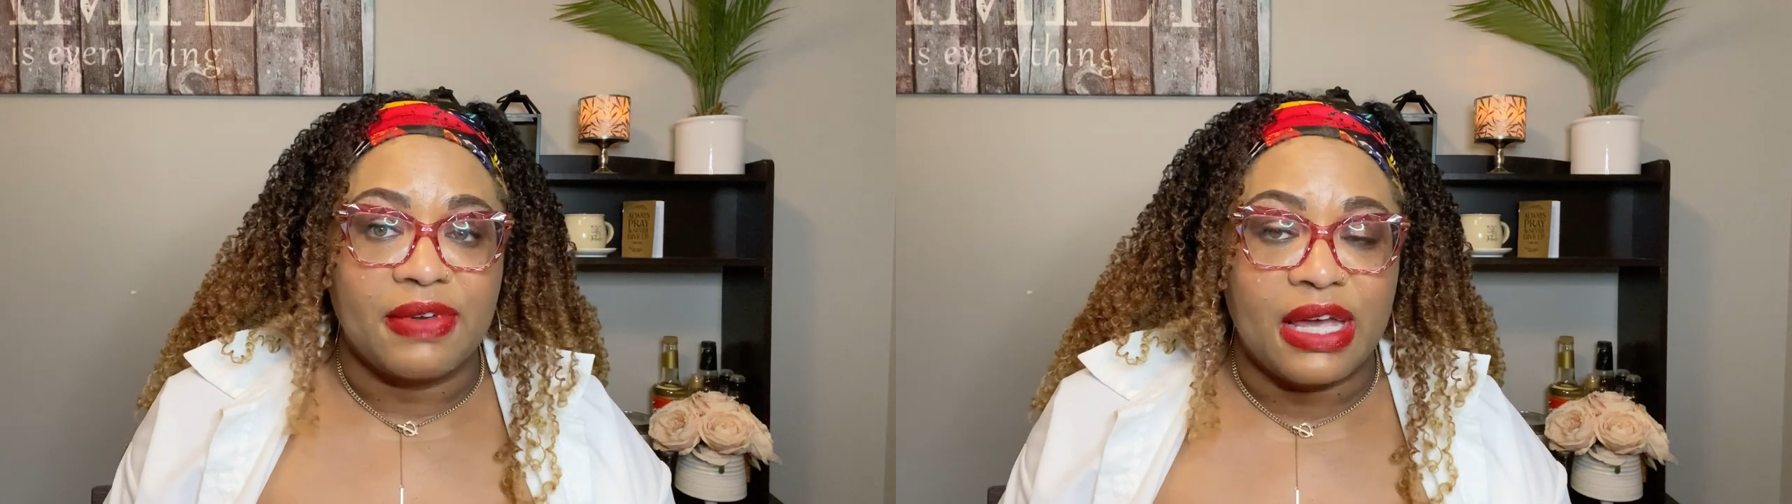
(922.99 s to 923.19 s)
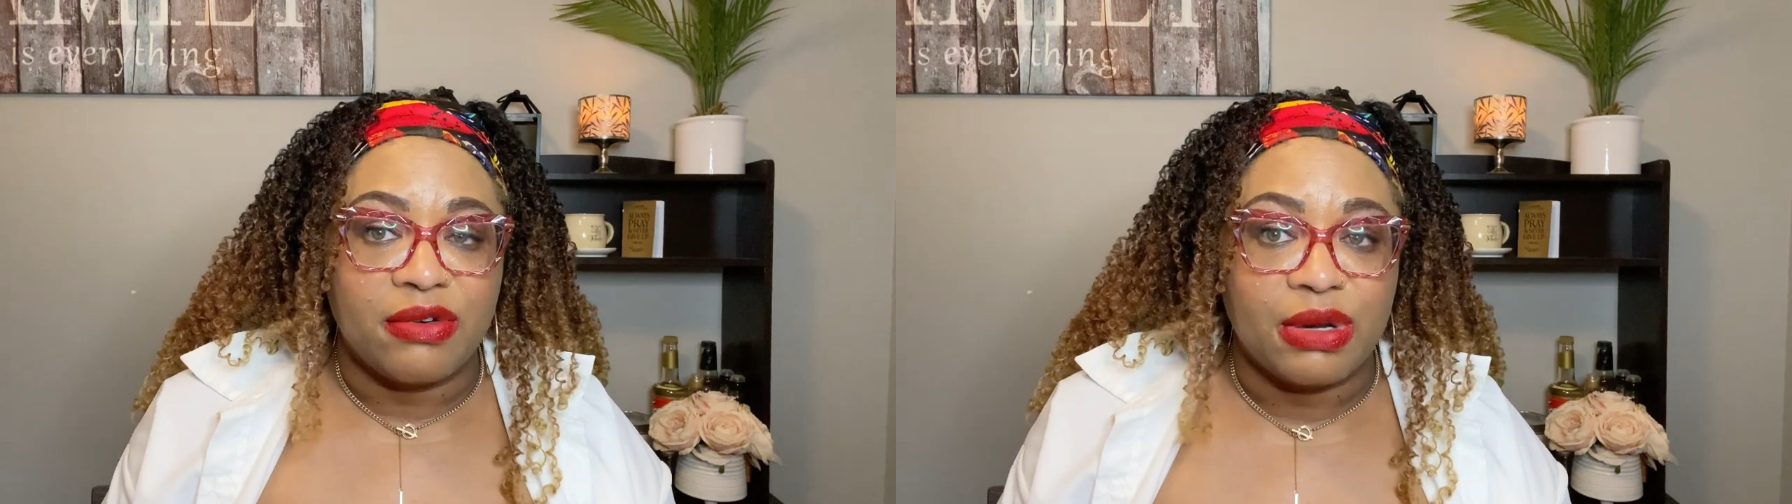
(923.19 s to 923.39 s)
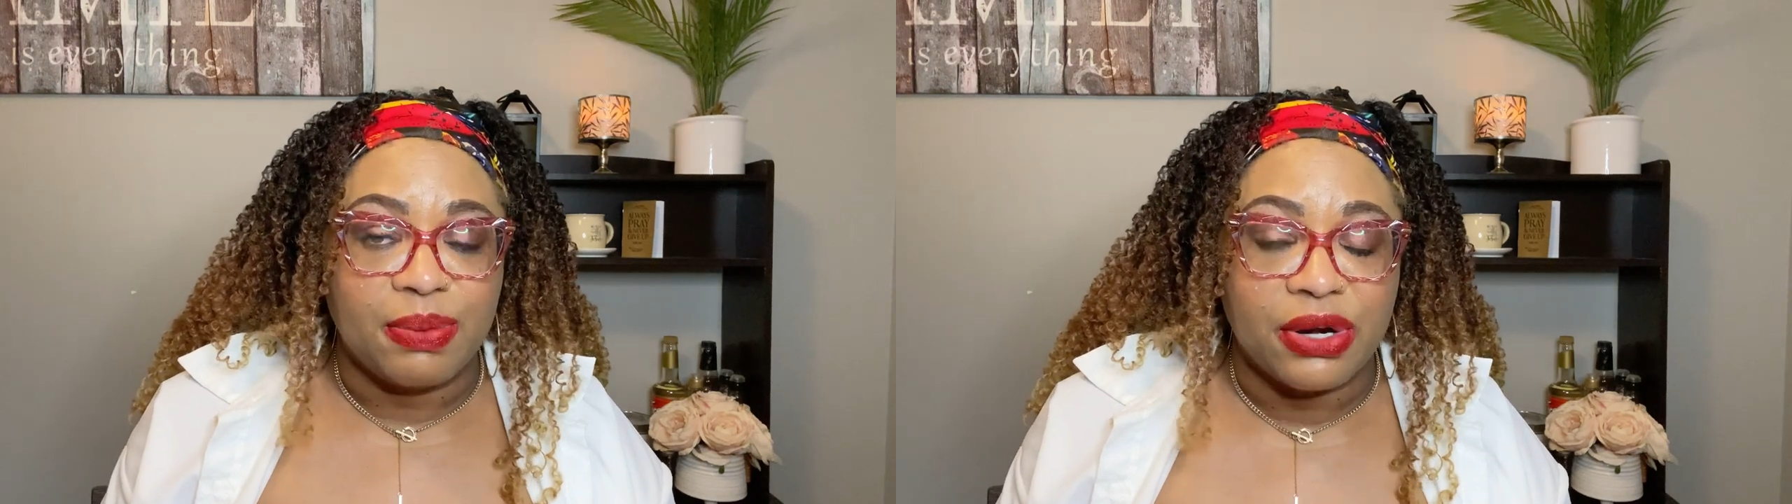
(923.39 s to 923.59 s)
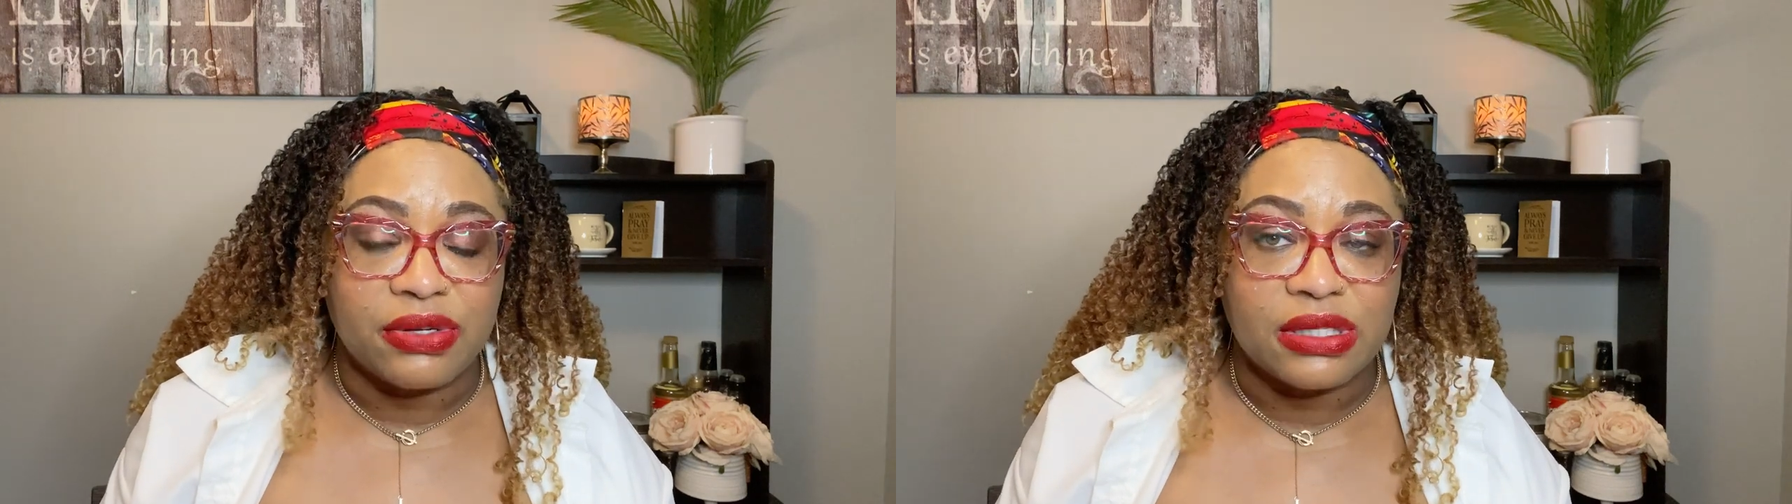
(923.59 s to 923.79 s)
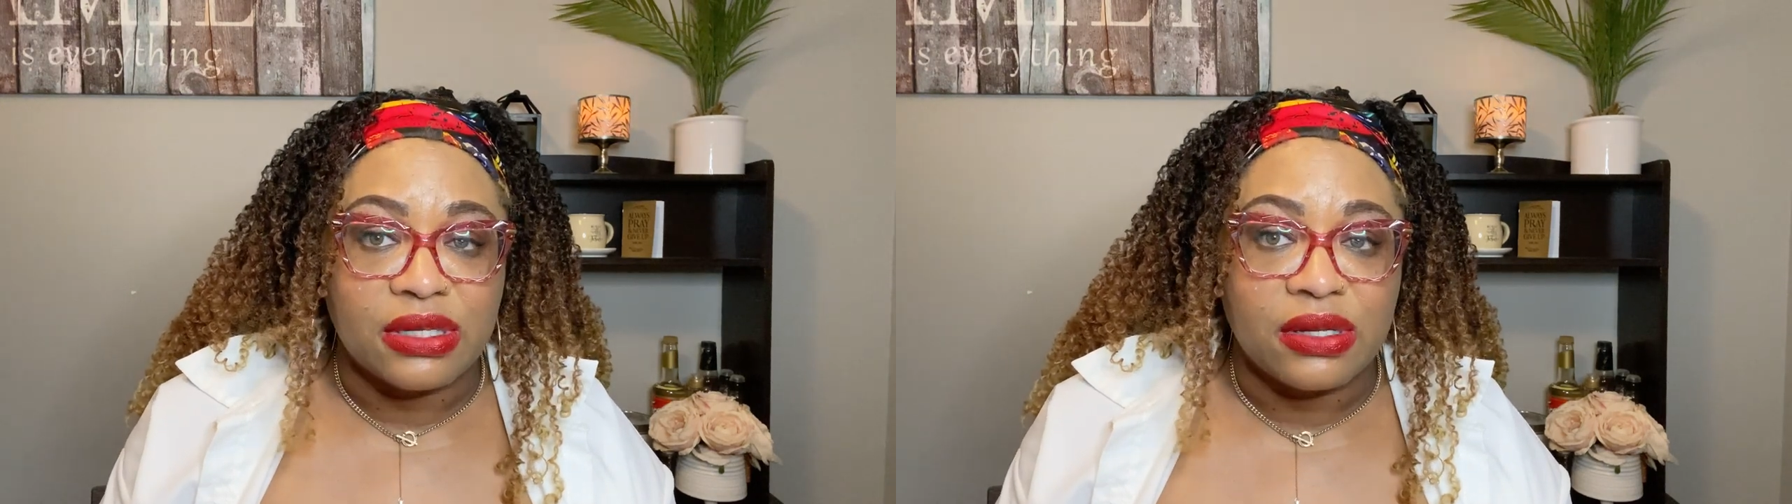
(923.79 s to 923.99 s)
of angry
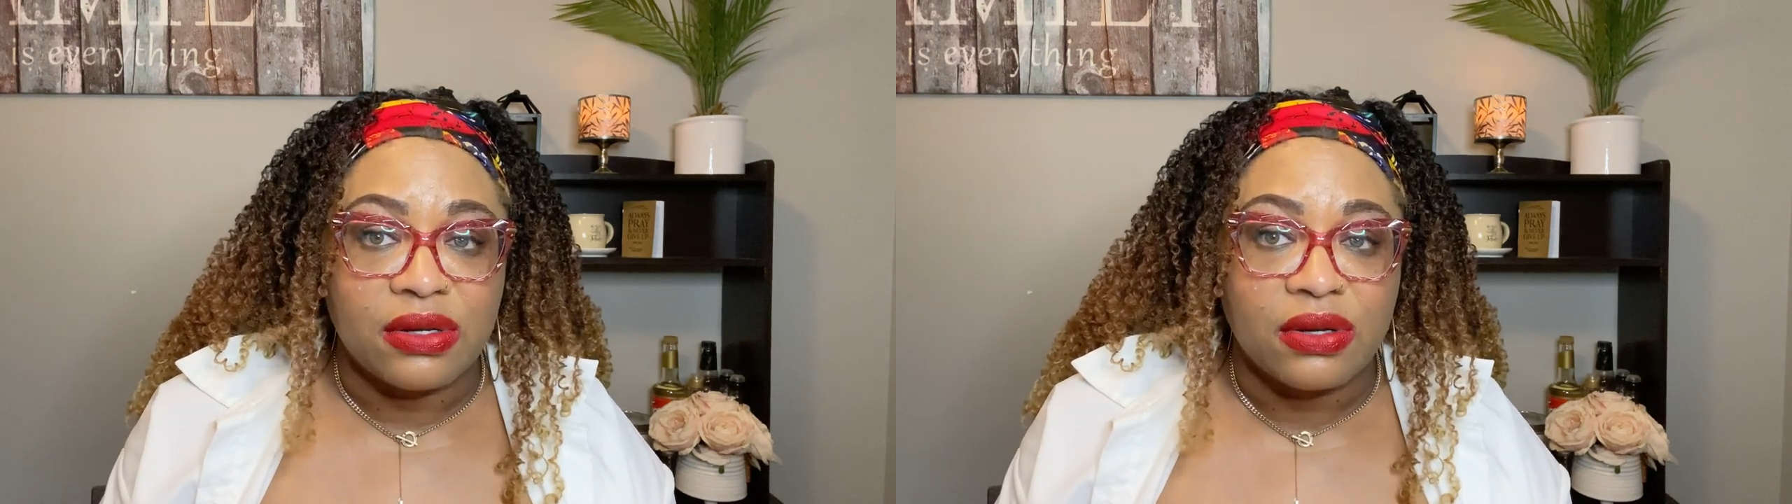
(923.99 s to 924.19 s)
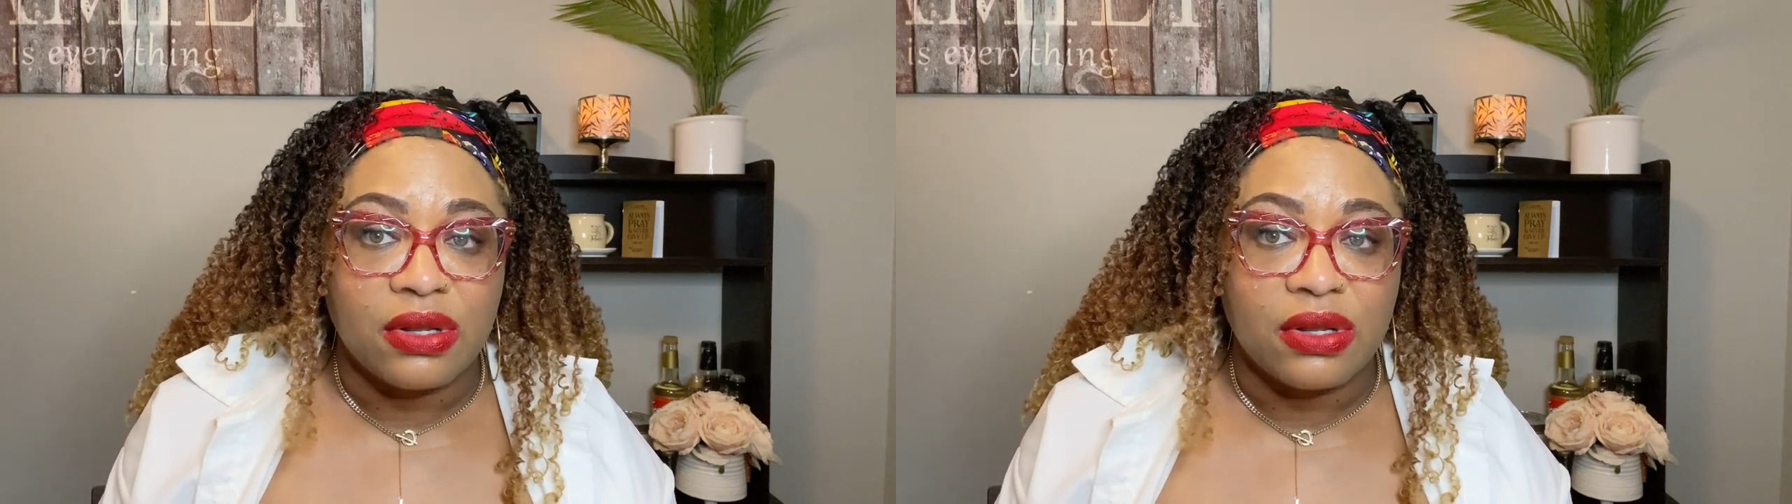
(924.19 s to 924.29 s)
person,